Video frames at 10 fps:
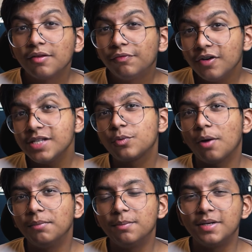The first
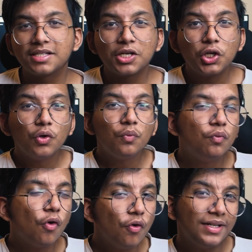problem is you
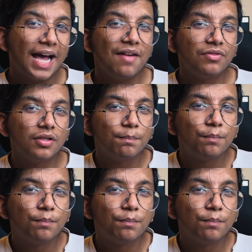won't have the